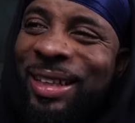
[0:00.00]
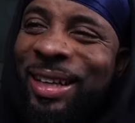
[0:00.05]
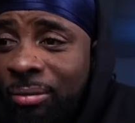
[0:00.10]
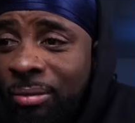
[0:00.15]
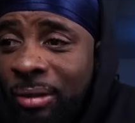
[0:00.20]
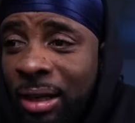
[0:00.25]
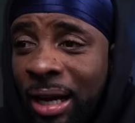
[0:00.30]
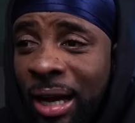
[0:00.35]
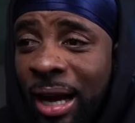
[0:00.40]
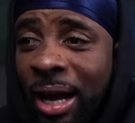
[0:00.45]

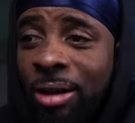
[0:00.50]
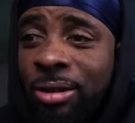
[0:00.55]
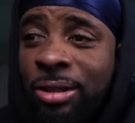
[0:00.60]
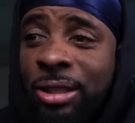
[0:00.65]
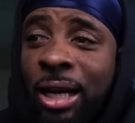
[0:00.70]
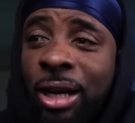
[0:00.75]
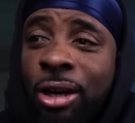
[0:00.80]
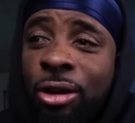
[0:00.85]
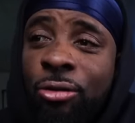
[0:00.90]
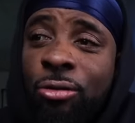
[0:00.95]
The house
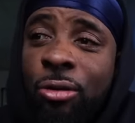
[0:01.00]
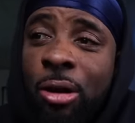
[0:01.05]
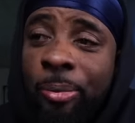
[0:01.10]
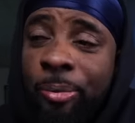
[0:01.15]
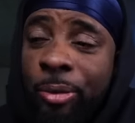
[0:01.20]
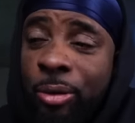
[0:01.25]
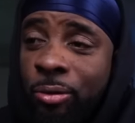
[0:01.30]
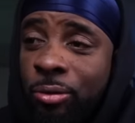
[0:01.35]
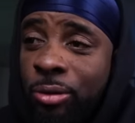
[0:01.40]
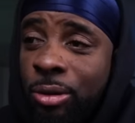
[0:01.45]
I grew up
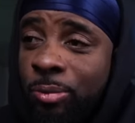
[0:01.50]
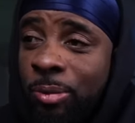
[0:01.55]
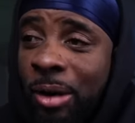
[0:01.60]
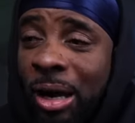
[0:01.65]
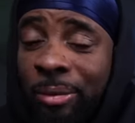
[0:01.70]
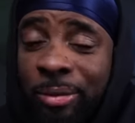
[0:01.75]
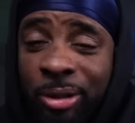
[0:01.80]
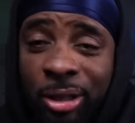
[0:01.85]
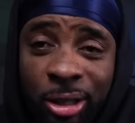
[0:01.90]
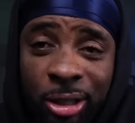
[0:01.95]
in was
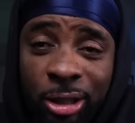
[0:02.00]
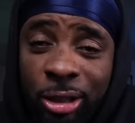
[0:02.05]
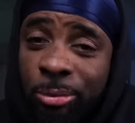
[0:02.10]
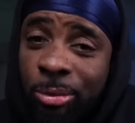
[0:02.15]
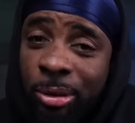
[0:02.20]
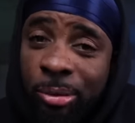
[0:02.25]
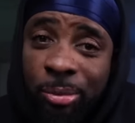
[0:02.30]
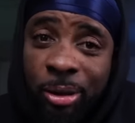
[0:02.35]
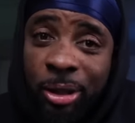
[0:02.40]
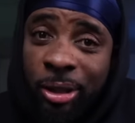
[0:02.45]
probably a little
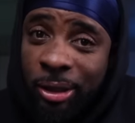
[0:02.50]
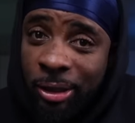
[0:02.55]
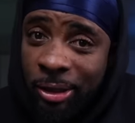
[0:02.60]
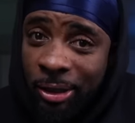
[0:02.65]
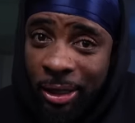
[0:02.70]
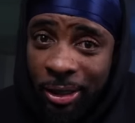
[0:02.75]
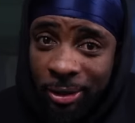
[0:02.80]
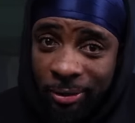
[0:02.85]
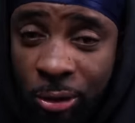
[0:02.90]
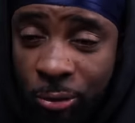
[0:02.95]
bit bigger than
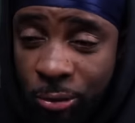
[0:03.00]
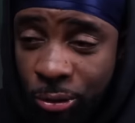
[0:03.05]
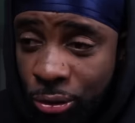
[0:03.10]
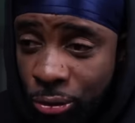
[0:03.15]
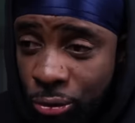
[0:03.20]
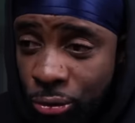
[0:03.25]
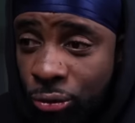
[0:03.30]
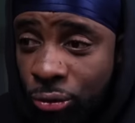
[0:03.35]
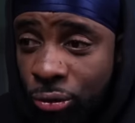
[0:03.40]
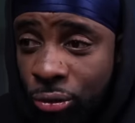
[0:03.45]
that. It was
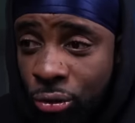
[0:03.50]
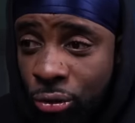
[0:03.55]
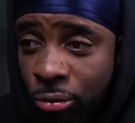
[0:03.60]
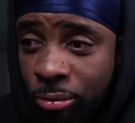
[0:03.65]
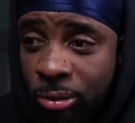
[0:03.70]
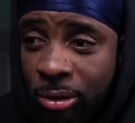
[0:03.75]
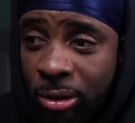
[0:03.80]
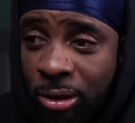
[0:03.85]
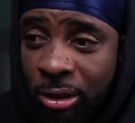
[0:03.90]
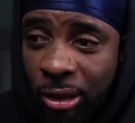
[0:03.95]
two
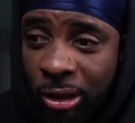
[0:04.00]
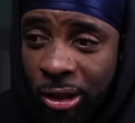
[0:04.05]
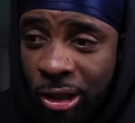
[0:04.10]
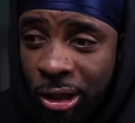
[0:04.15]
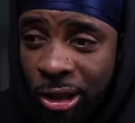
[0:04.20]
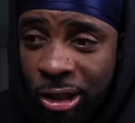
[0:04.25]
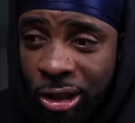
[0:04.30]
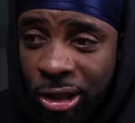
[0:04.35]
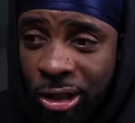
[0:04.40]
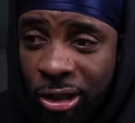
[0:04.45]
rooms, a
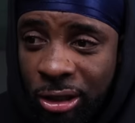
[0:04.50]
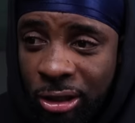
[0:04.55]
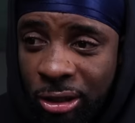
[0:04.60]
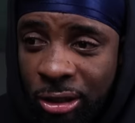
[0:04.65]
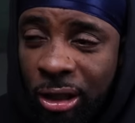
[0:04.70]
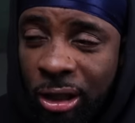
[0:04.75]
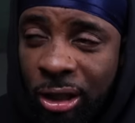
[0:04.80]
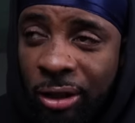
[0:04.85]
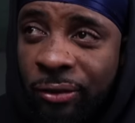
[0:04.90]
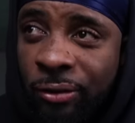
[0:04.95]
kitchen, a
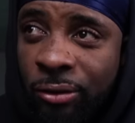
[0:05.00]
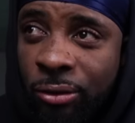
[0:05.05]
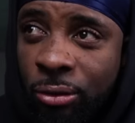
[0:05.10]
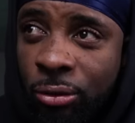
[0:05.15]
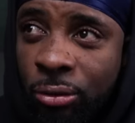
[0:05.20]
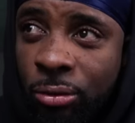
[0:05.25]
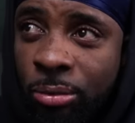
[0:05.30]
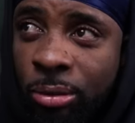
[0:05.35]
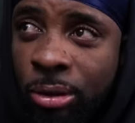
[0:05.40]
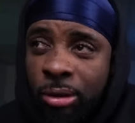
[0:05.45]
living
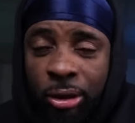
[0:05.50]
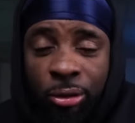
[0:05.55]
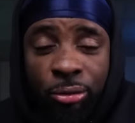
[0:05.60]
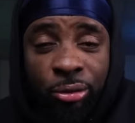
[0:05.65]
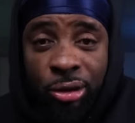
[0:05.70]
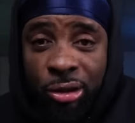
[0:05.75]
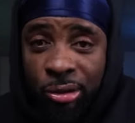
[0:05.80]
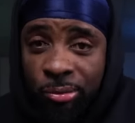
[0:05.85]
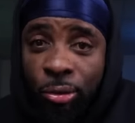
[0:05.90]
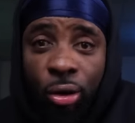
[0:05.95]
room, but it was
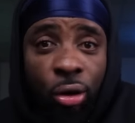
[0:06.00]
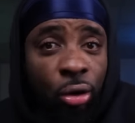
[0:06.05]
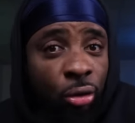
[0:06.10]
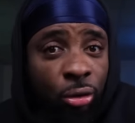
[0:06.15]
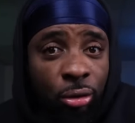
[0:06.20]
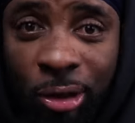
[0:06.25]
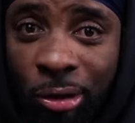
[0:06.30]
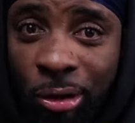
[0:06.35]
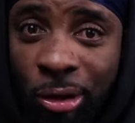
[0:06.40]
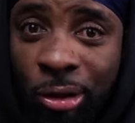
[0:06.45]
small.
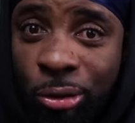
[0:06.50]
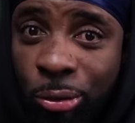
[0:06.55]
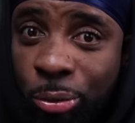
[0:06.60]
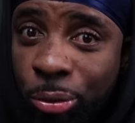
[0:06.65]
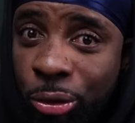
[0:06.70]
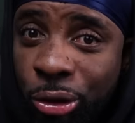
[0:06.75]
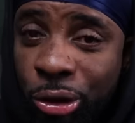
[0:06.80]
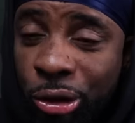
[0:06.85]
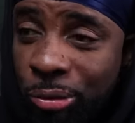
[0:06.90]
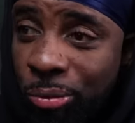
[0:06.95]
It was
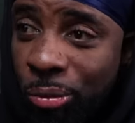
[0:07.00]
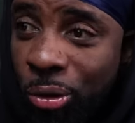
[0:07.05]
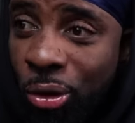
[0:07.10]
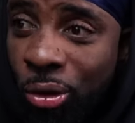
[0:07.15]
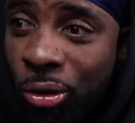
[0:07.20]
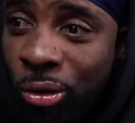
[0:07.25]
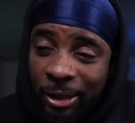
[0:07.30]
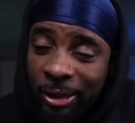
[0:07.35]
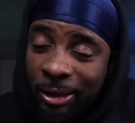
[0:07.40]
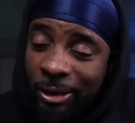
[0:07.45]
pretty small.
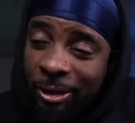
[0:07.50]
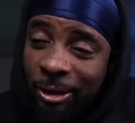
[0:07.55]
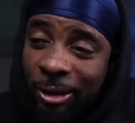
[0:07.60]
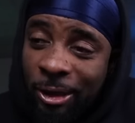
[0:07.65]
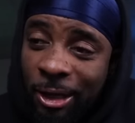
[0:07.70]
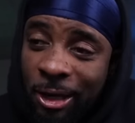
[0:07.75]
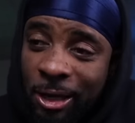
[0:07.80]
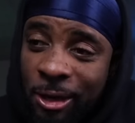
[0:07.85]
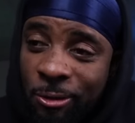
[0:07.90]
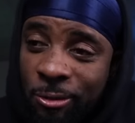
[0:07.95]
And
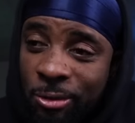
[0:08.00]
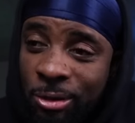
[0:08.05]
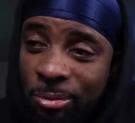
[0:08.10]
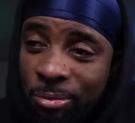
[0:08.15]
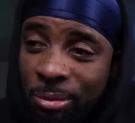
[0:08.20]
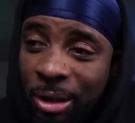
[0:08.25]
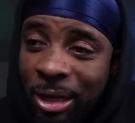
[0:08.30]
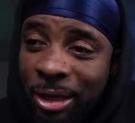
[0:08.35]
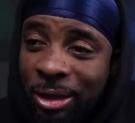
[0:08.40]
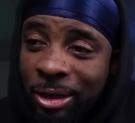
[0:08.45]
it was
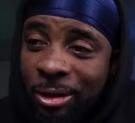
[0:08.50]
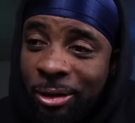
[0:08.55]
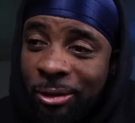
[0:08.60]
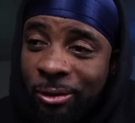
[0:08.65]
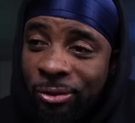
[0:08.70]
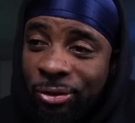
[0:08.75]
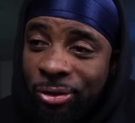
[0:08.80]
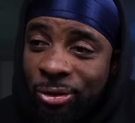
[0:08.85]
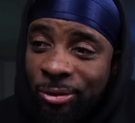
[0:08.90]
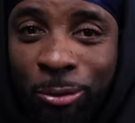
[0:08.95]
made of
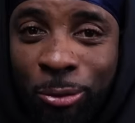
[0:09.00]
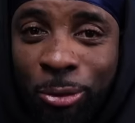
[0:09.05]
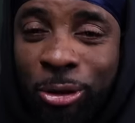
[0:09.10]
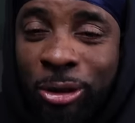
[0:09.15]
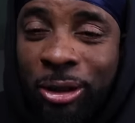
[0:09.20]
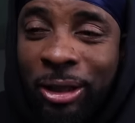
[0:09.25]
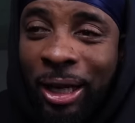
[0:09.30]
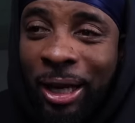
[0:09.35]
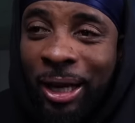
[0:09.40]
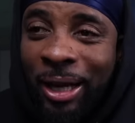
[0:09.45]

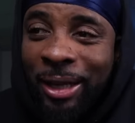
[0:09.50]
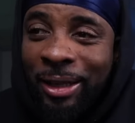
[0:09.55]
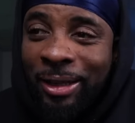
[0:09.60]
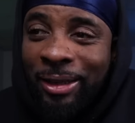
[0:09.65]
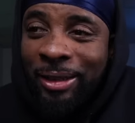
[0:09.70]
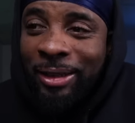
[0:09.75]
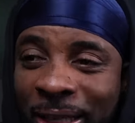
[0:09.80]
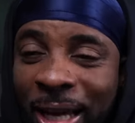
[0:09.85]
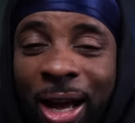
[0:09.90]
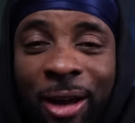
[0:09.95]
wood and
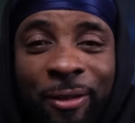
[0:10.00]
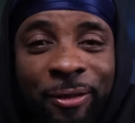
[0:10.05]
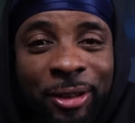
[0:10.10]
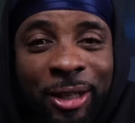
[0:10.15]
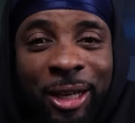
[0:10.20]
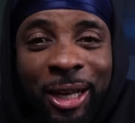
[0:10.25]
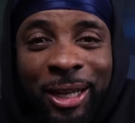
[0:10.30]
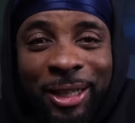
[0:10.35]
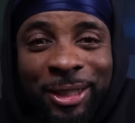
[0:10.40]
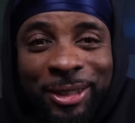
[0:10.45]

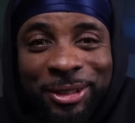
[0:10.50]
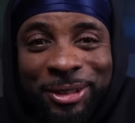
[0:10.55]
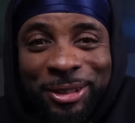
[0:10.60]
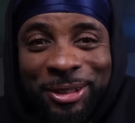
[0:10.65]
galvanized.